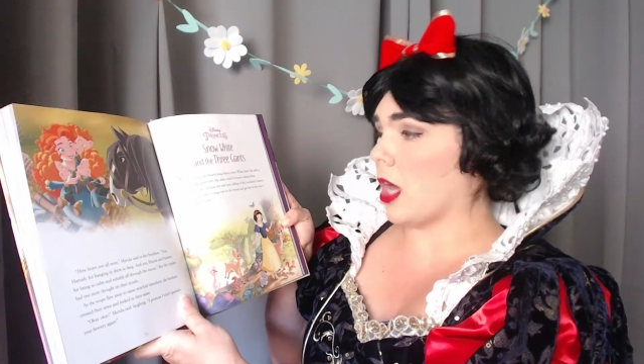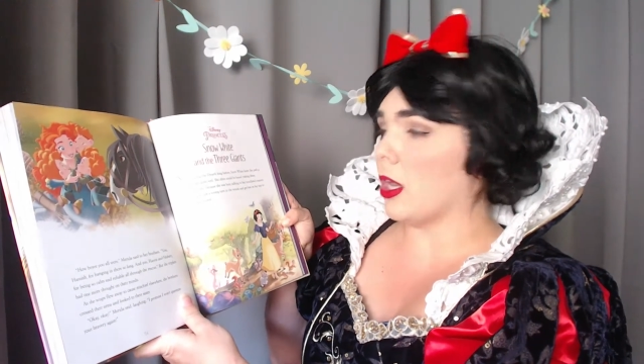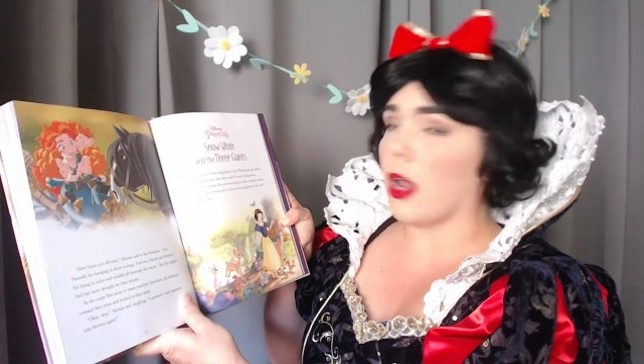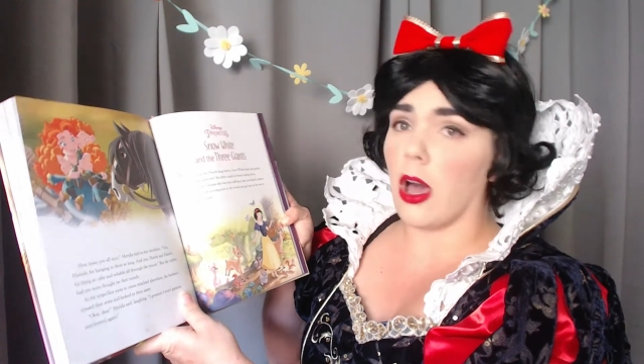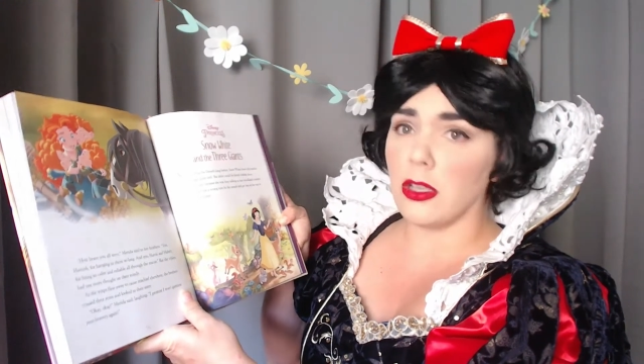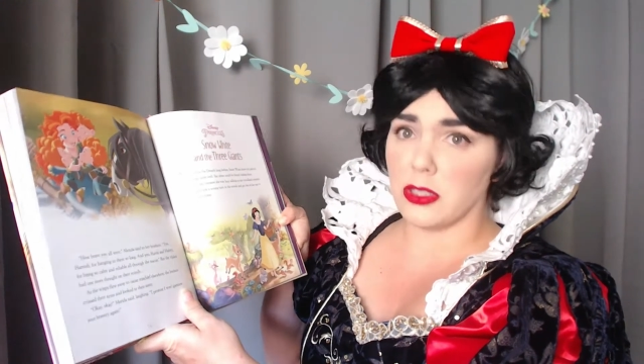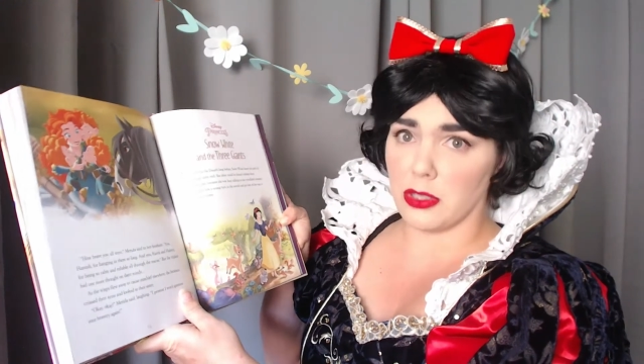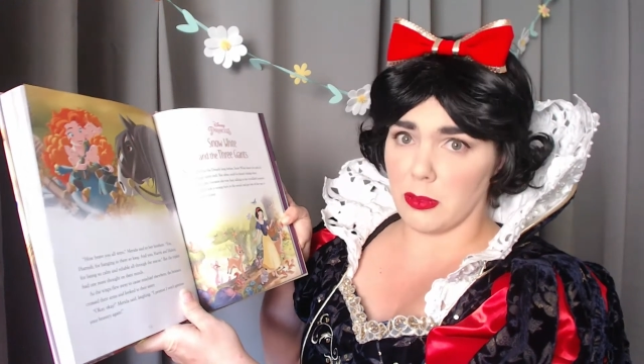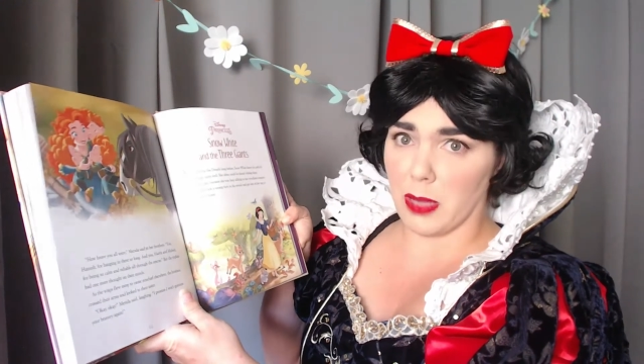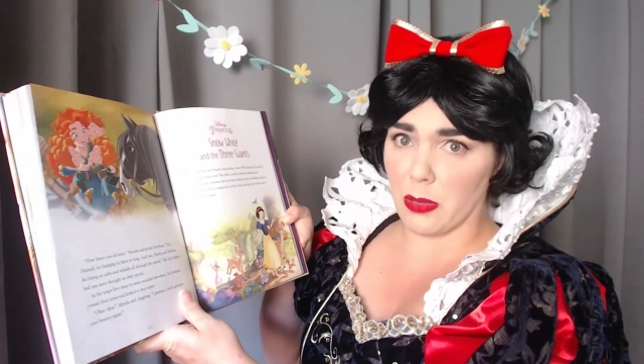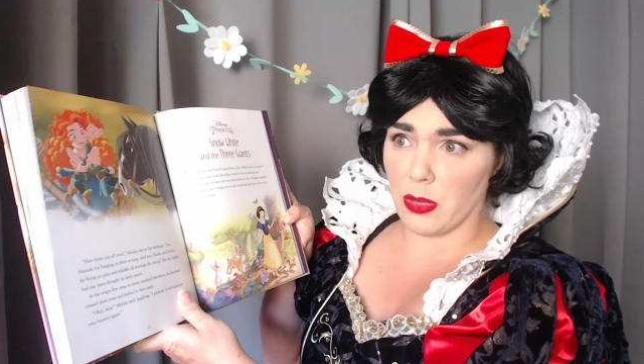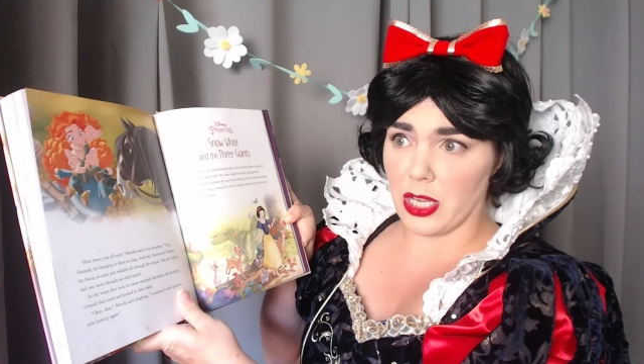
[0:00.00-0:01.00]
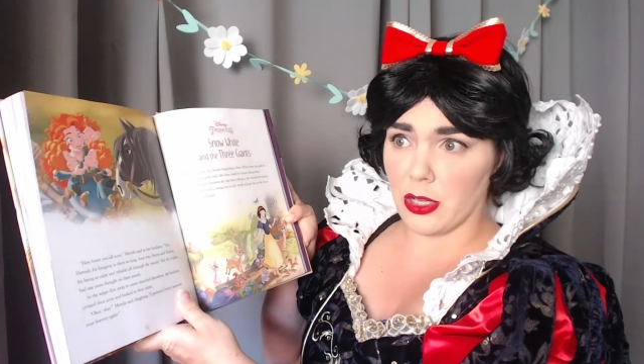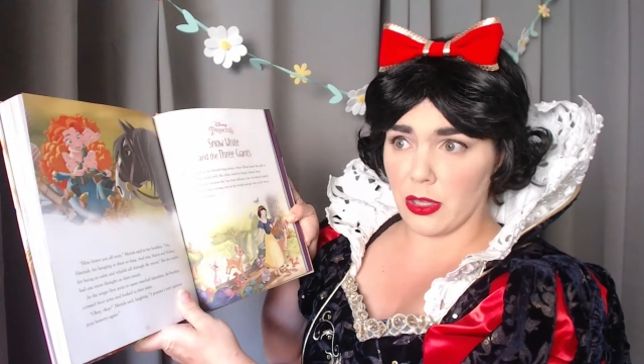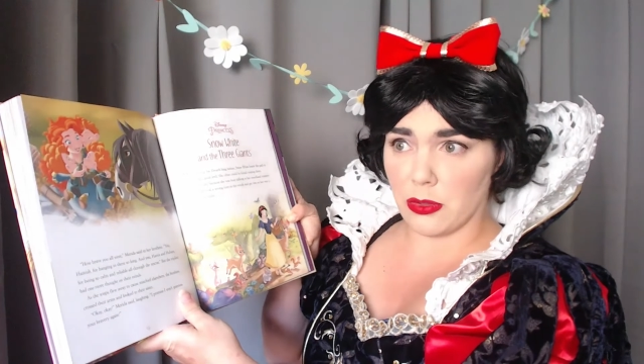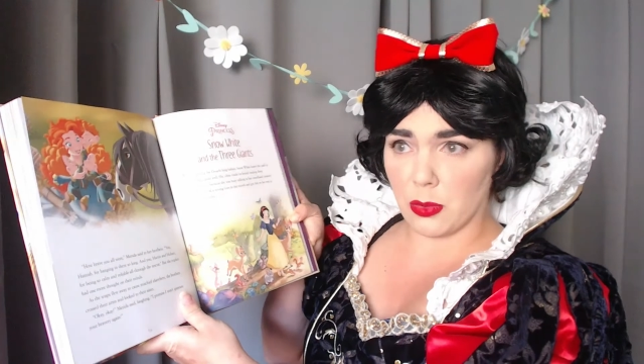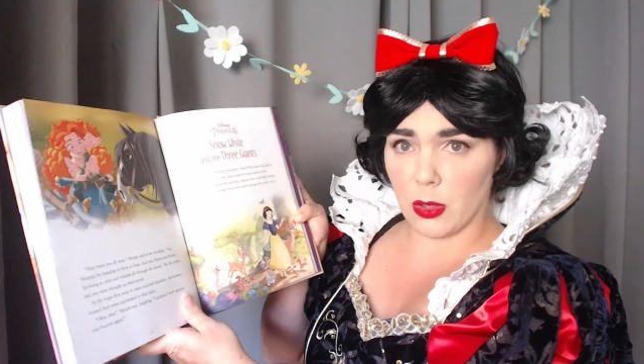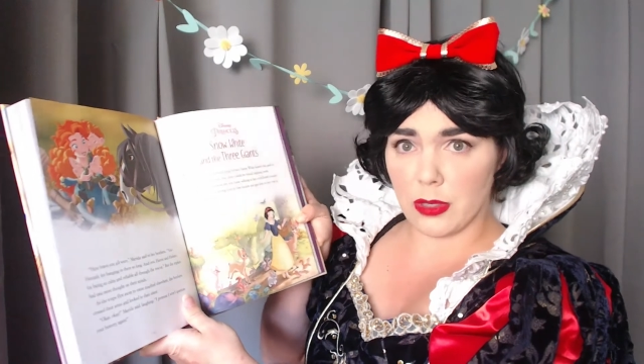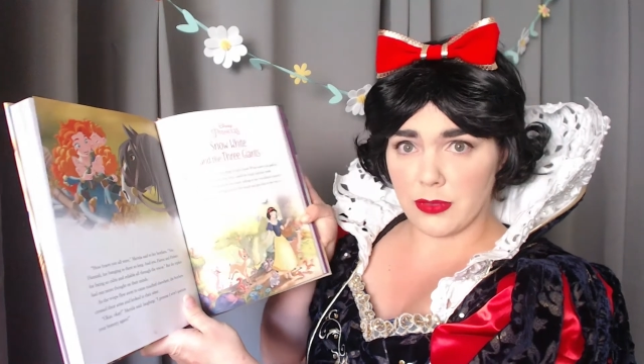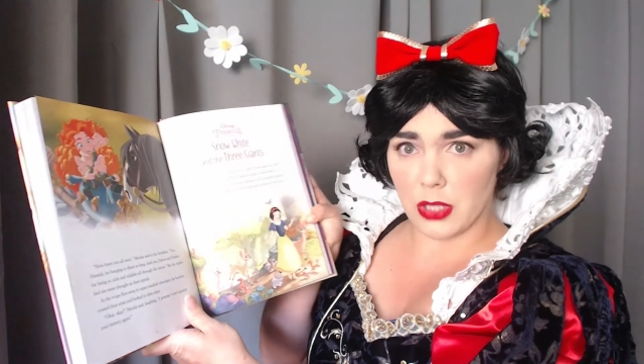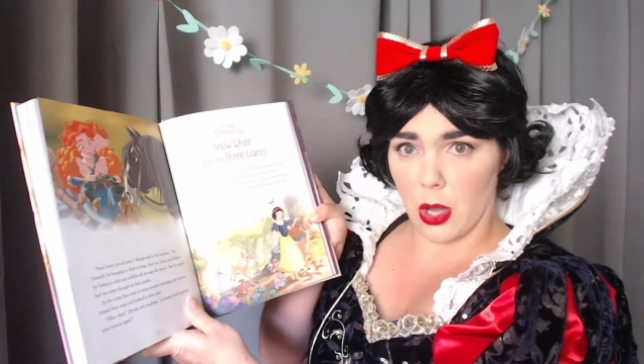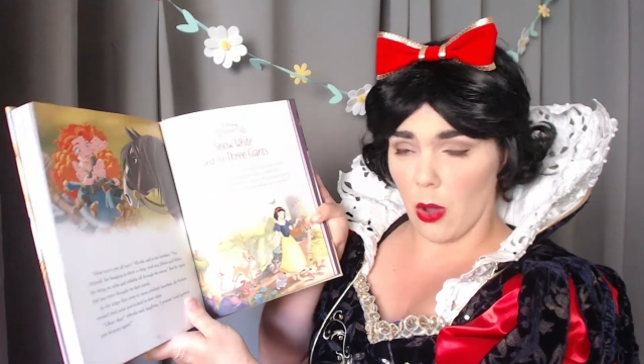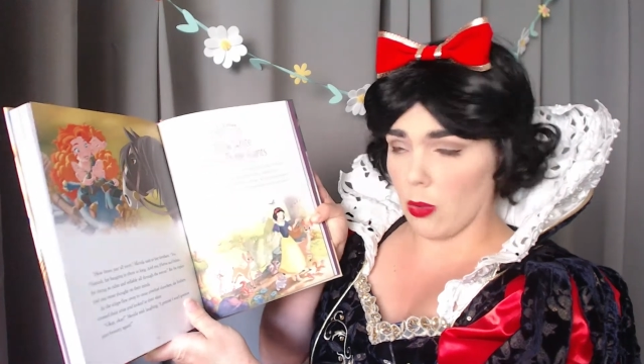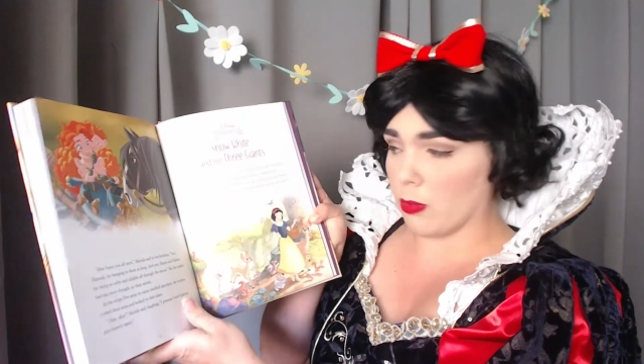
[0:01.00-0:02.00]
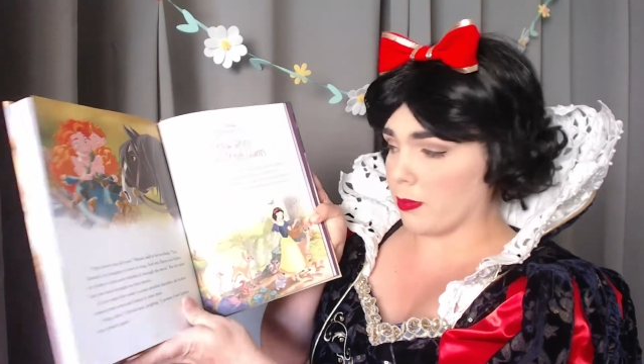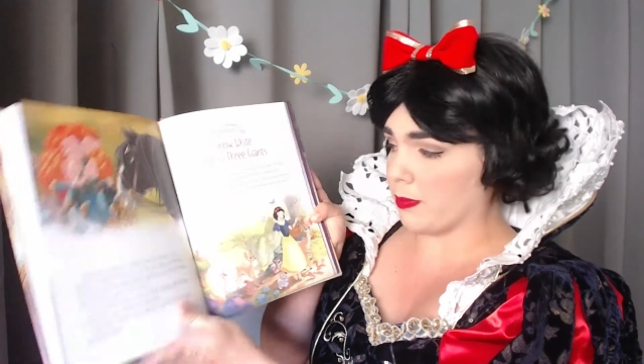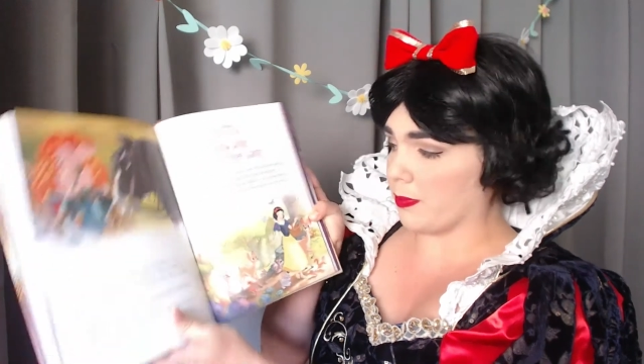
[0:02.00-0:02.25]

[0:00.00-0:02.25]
lost on my way to the dwarves' home.